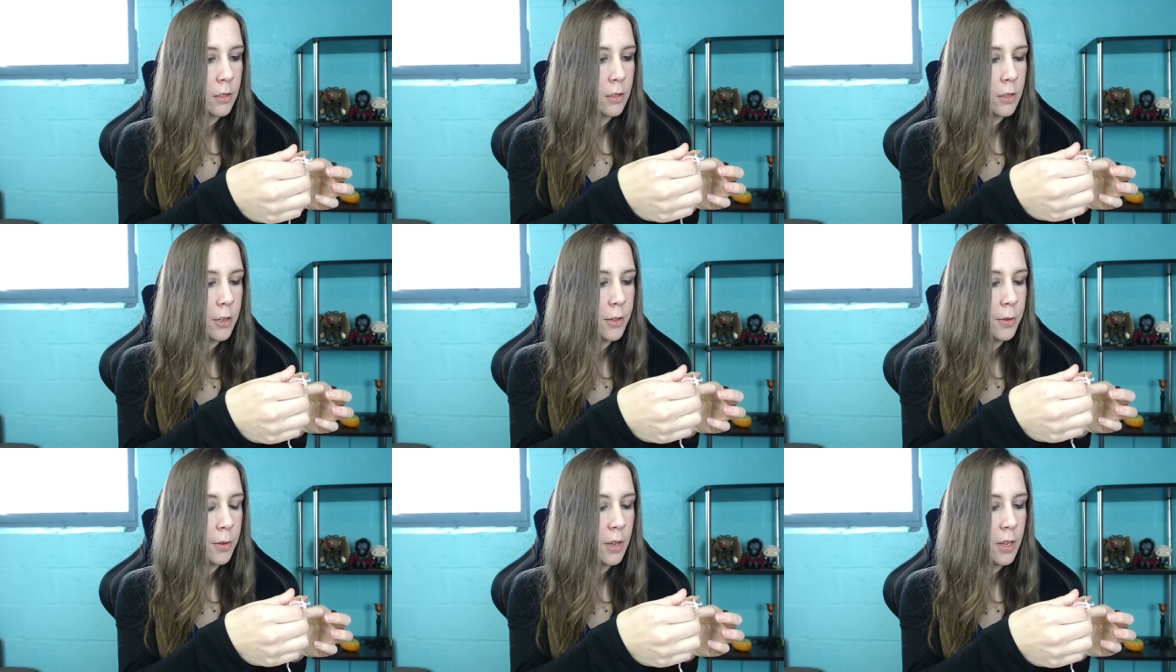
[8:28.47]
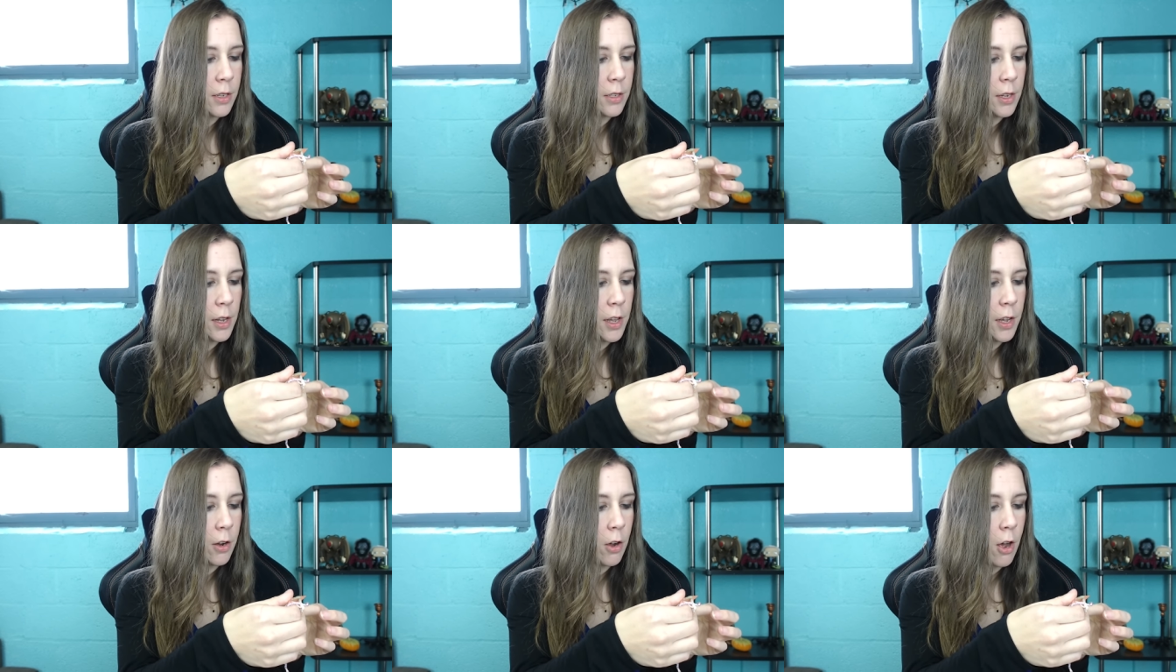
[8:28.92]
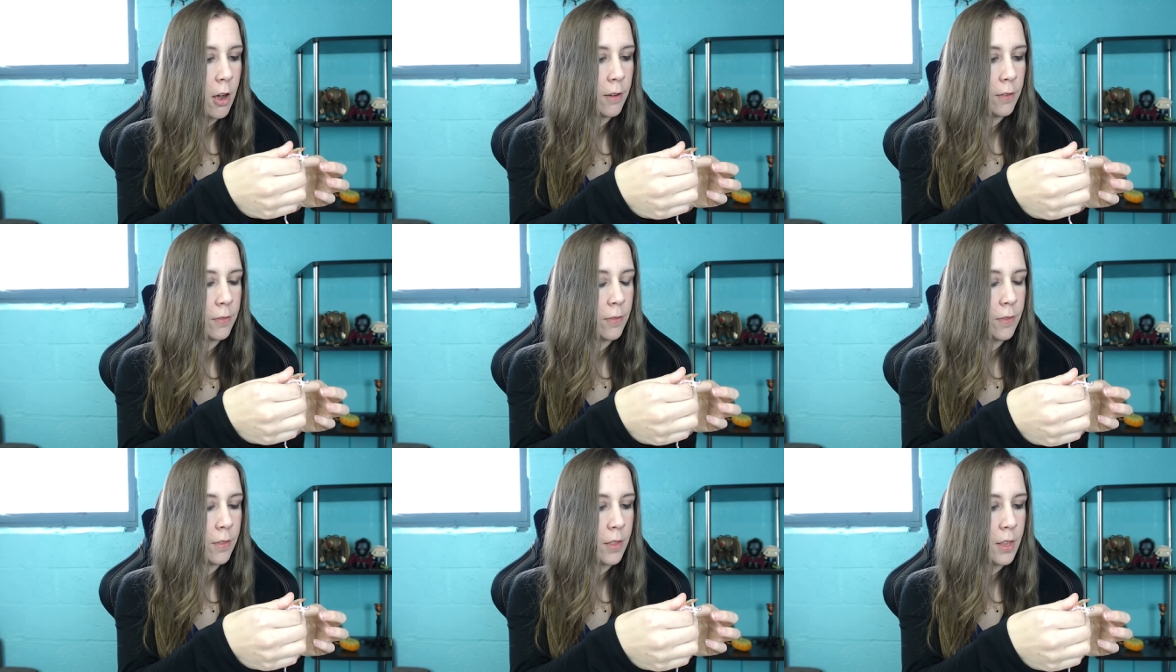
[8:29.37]
you can take
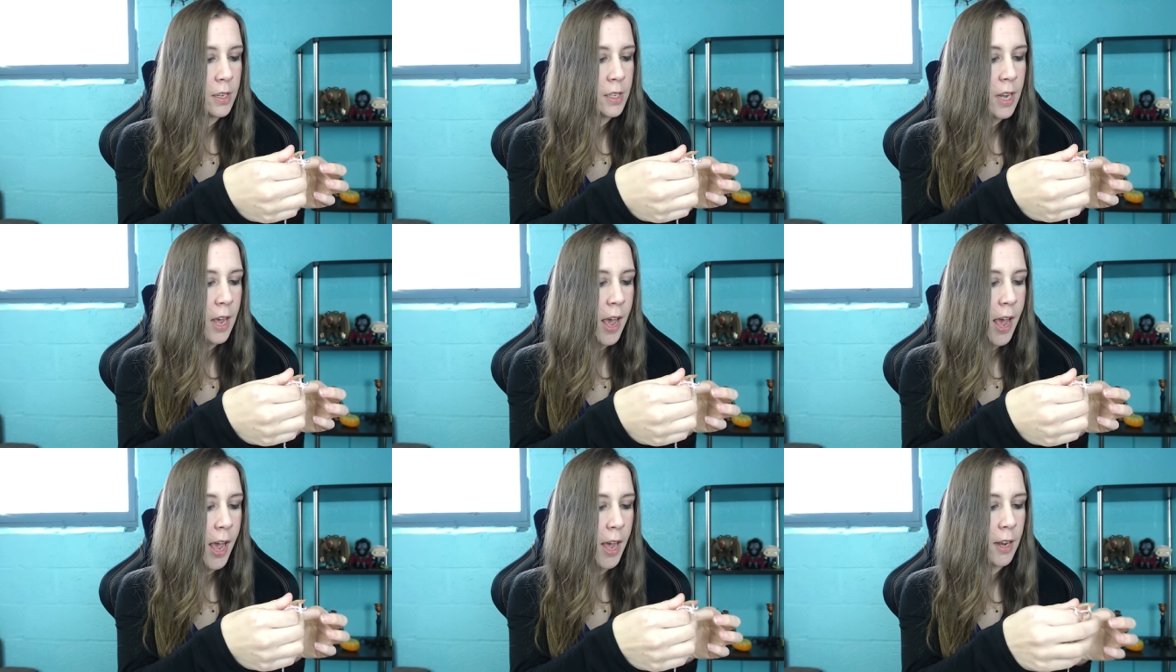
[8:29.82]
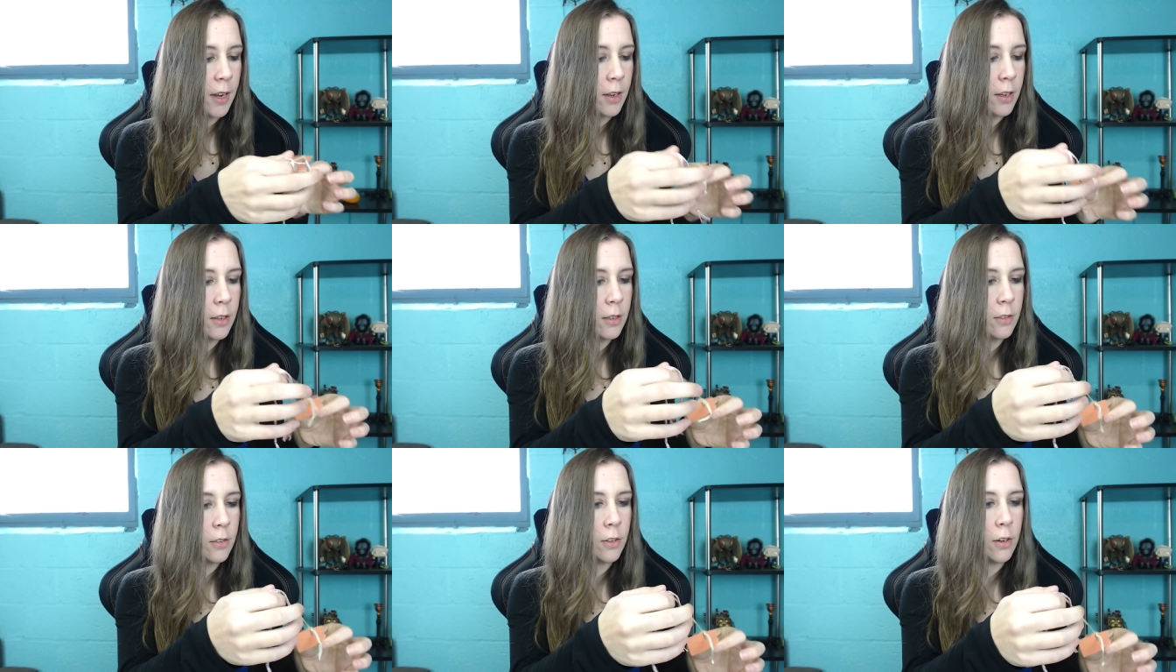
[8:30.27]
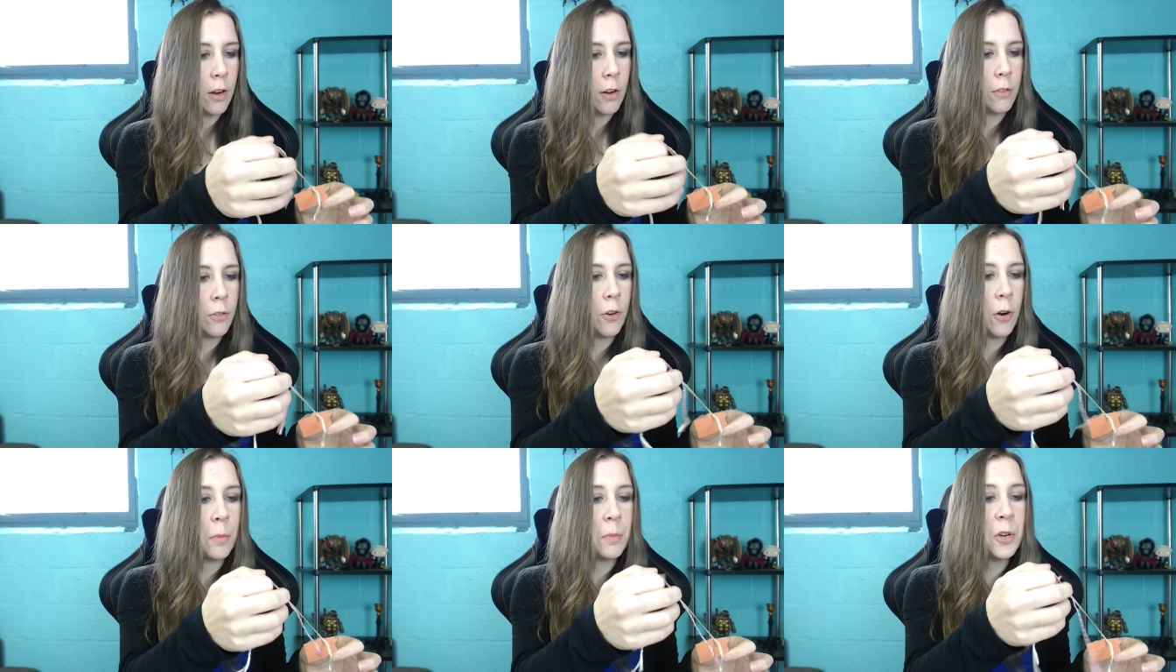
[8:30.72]
off the tag
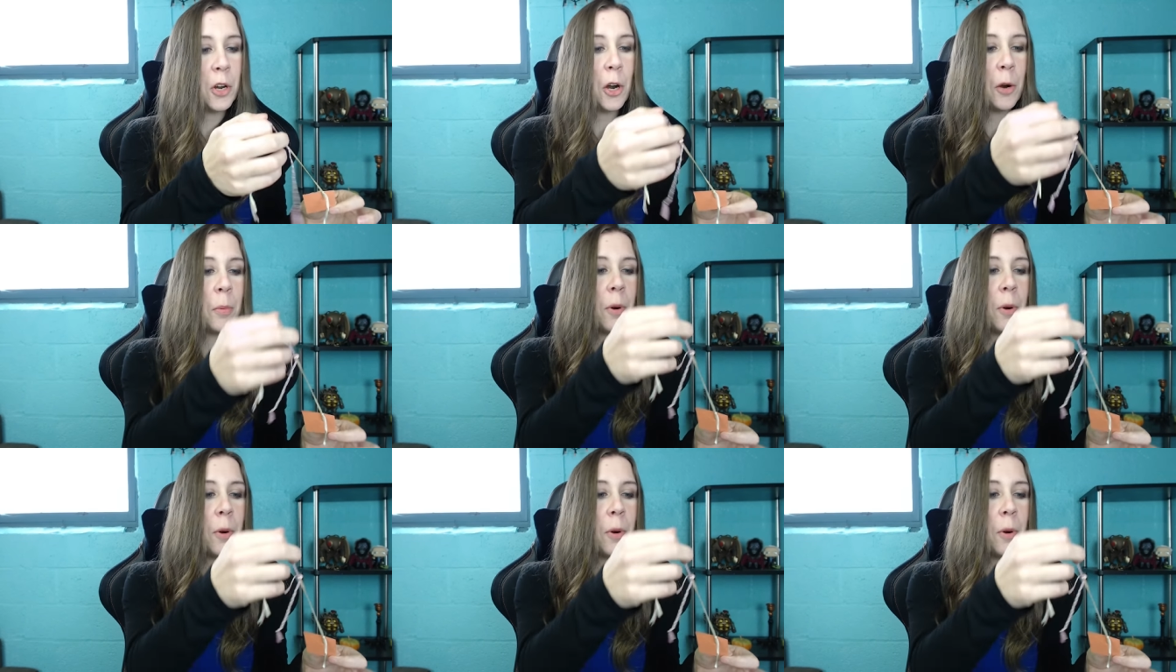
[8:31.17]
from your